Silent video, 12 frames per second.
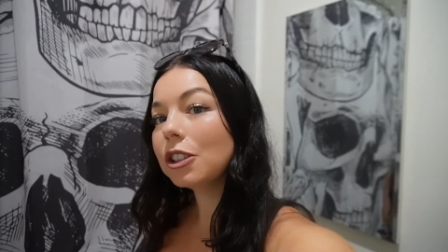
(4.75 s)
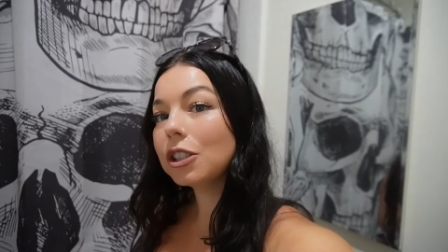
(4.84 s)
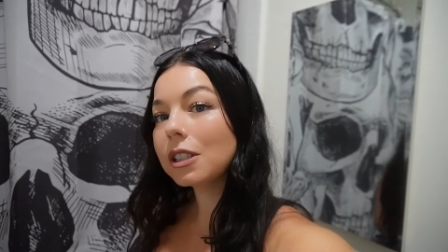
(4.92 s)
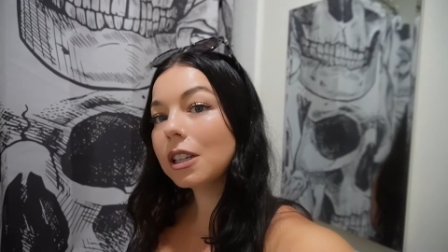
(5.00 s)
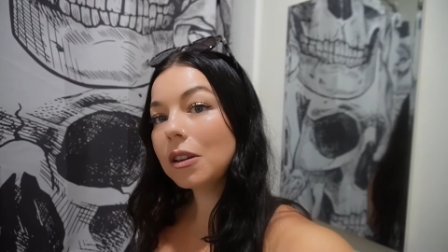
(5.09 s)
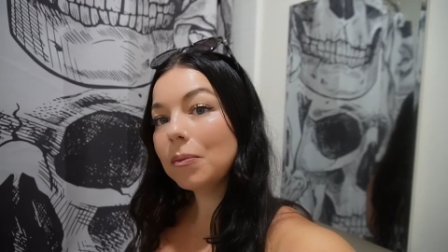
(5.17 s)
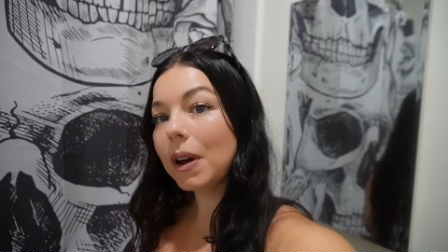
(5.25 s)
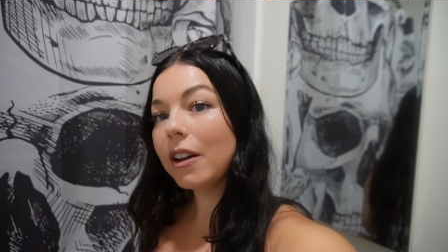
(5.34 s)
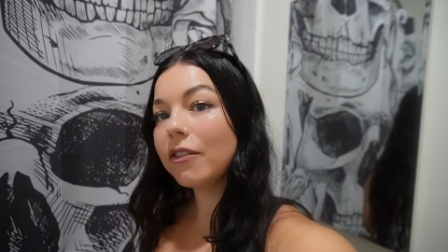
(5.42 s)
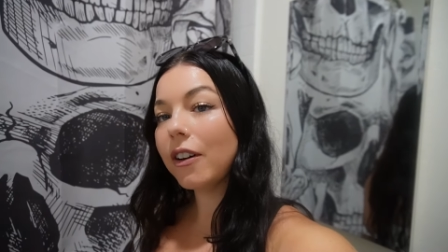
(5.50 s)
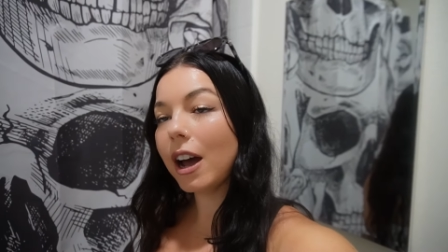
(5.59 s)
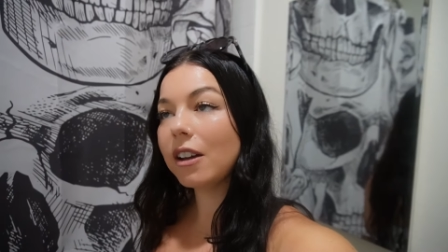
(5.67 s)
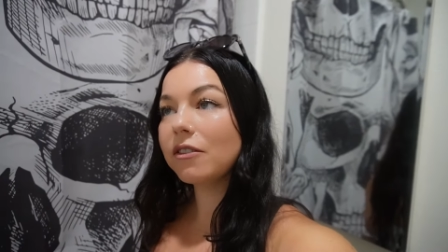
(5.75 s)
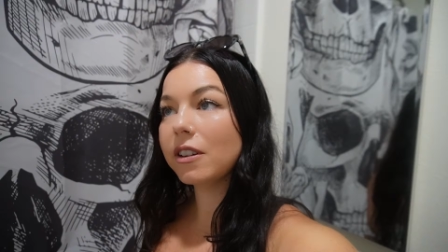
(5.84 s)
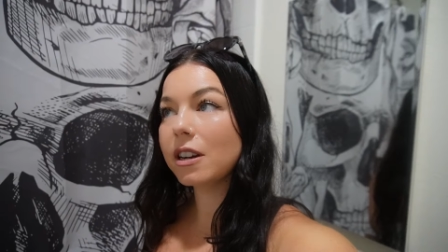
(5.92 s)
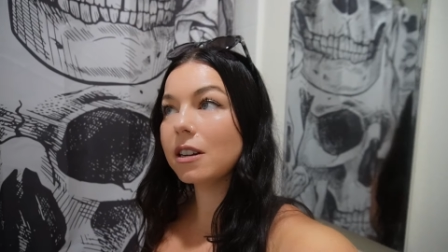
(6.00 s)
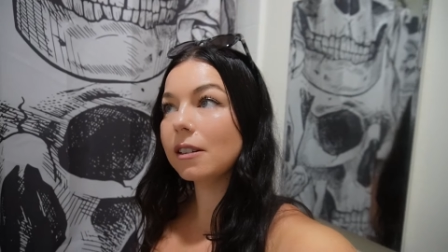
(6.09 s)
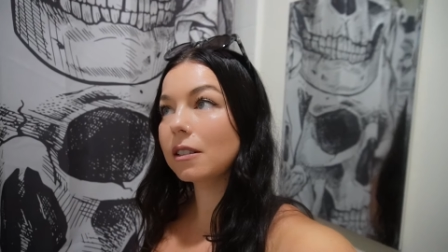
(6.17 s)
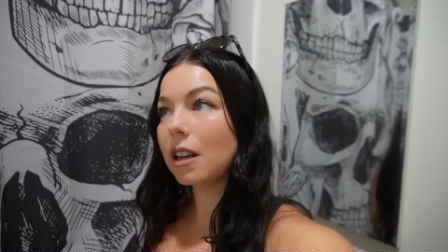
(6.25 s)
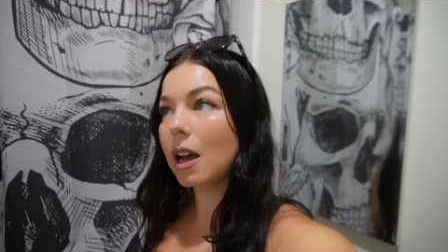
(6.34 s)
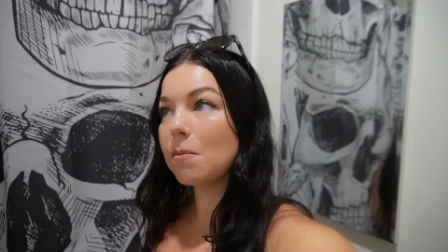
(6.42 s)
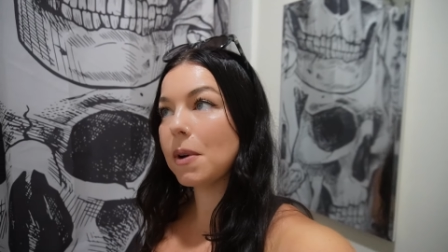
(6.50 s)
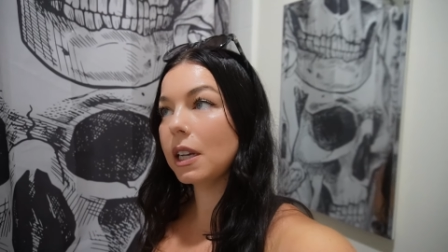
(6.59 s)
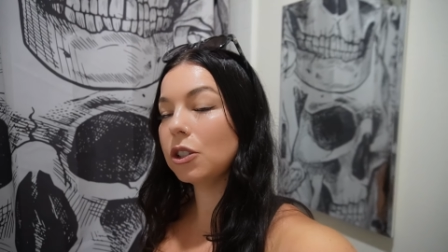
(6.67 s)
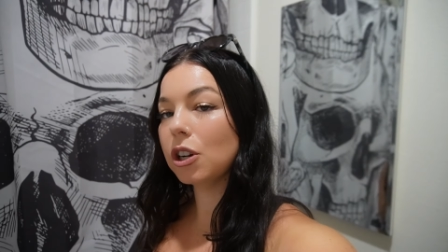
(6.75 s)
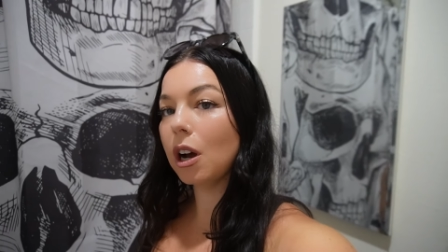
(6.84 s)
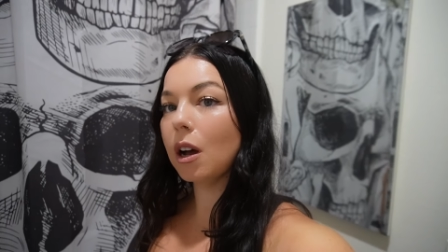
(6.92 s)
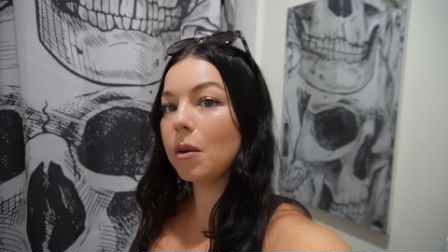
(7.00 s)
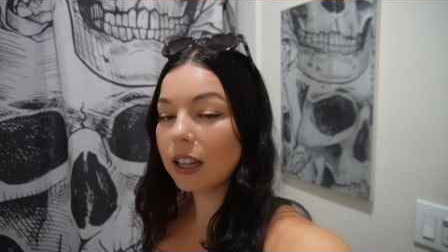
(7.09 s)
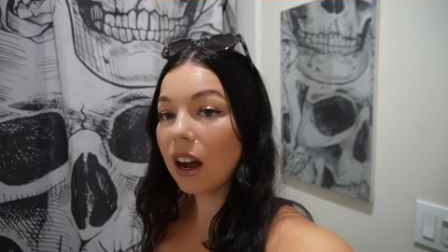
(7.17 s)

I just hit my five years at my job.